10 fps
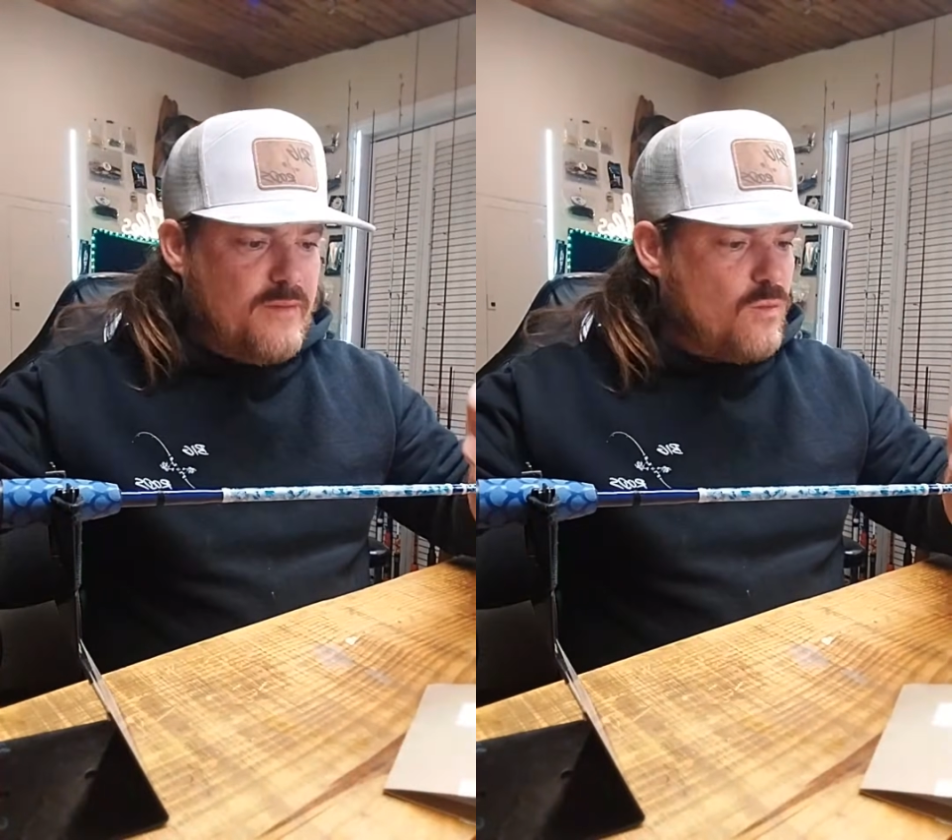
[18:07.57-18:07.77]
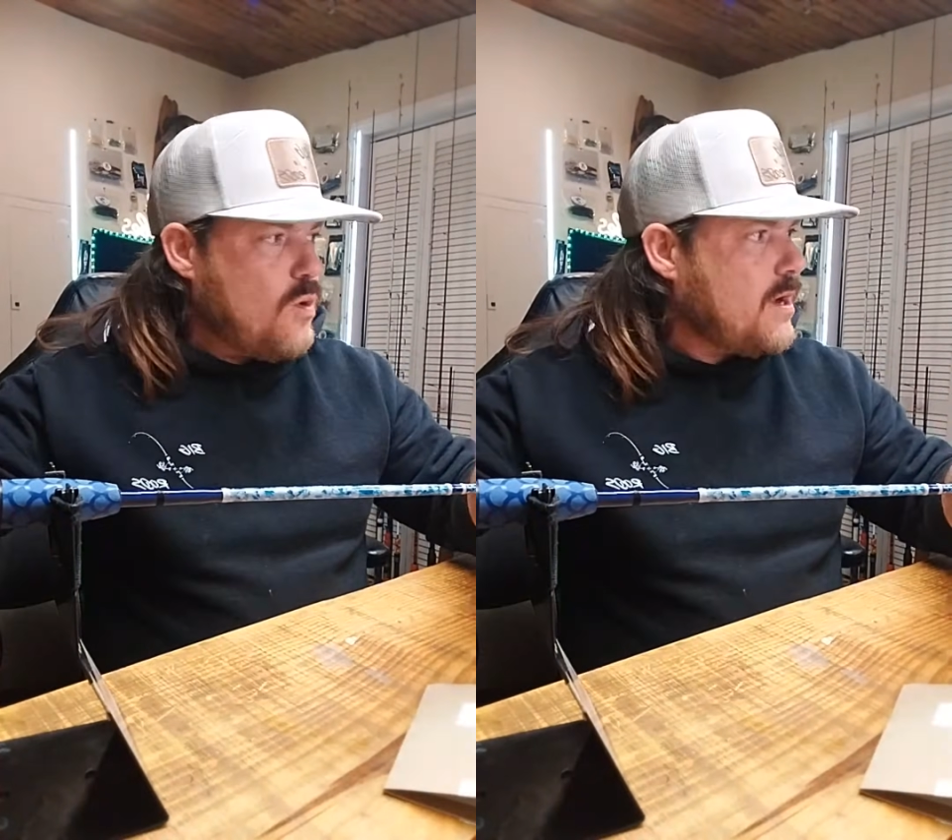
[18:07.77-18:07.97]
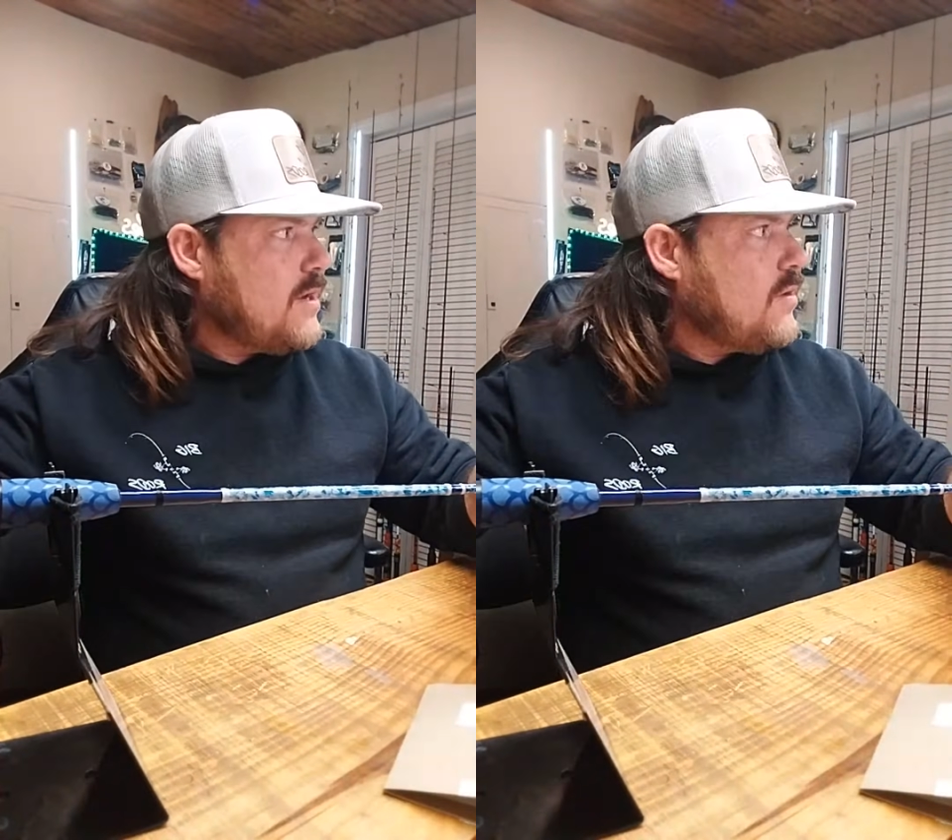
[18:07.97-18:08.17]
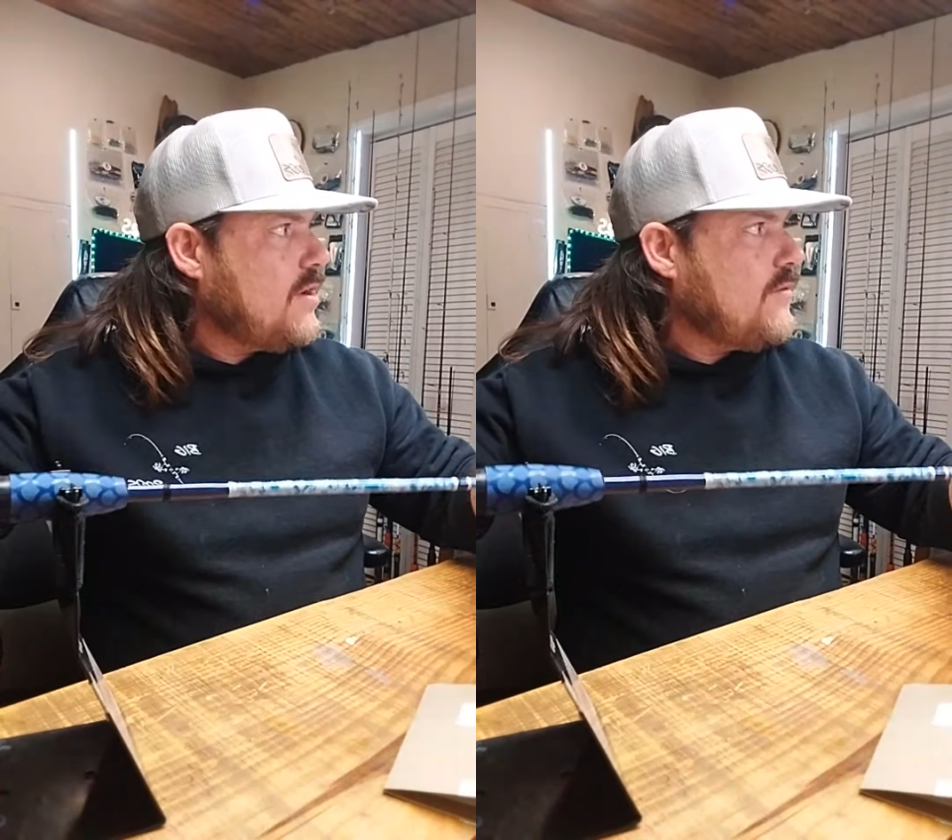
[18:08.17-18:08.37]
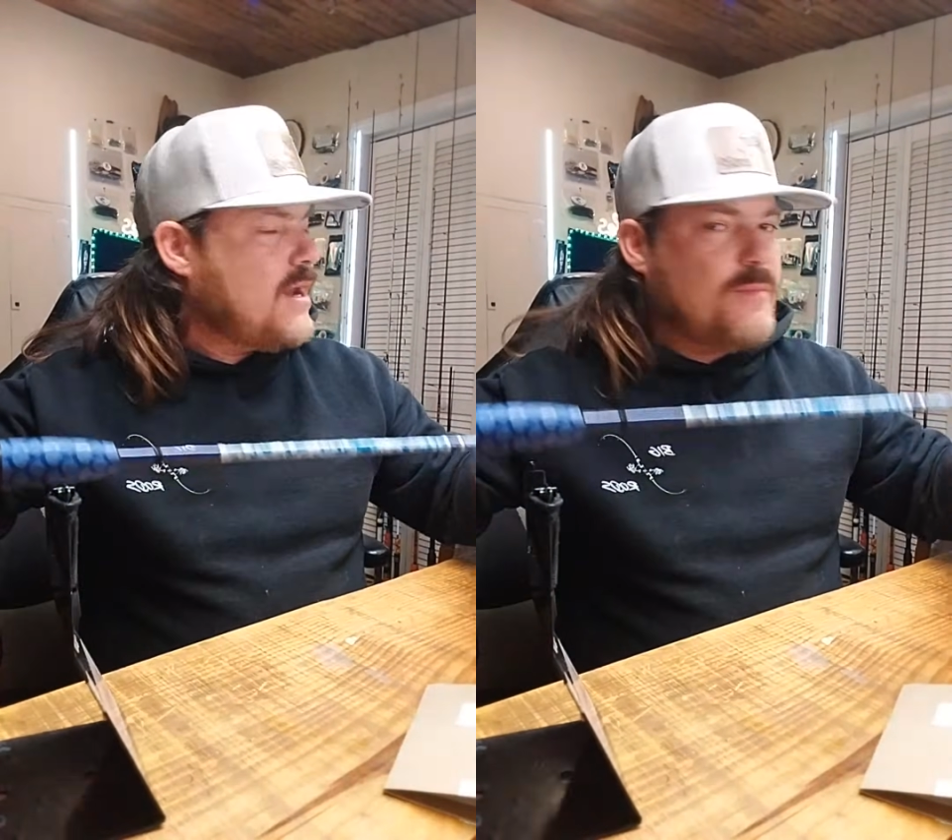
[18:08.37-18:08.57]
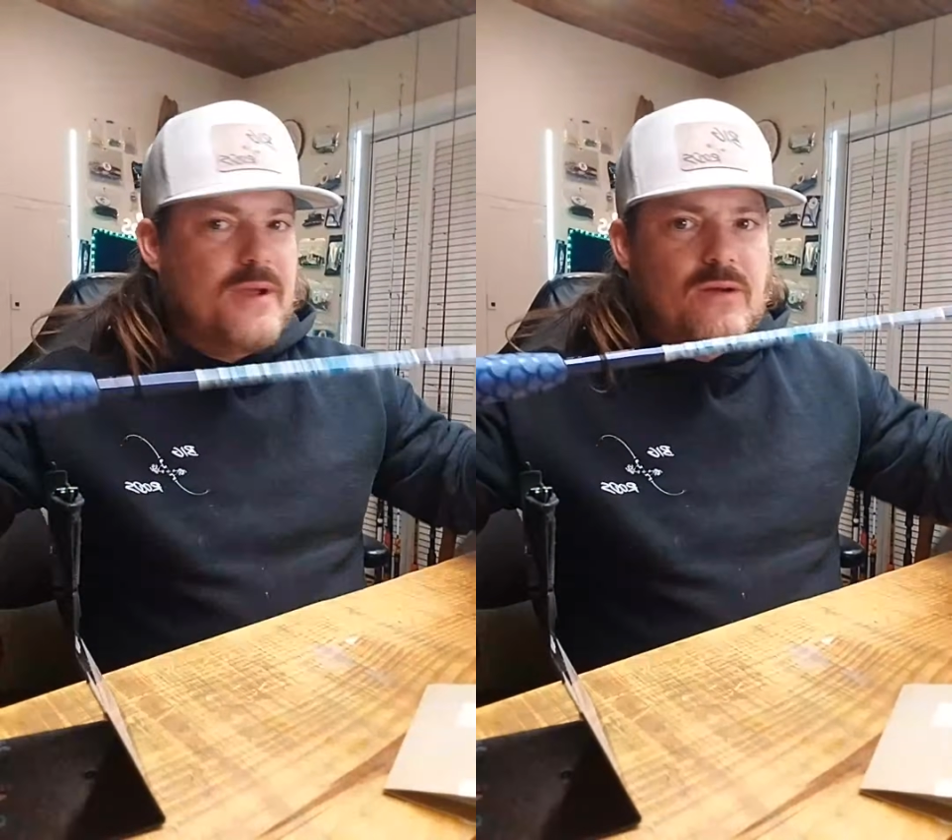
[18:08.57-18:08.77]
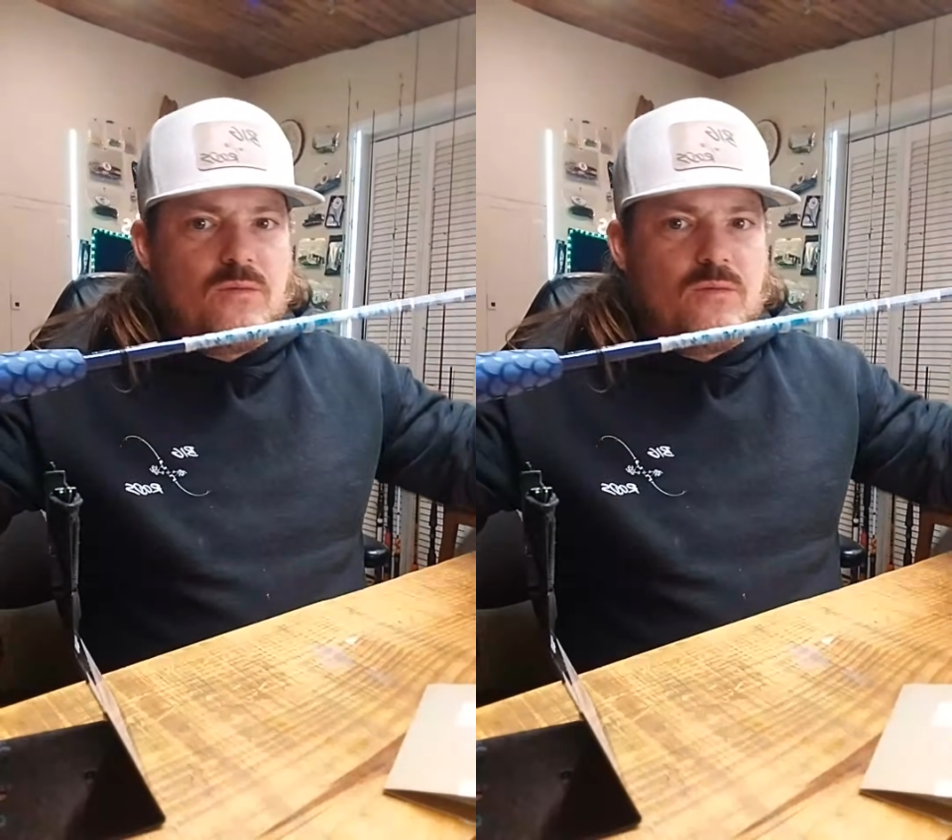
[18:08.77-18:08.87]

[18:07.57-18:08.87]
been working on it right up here,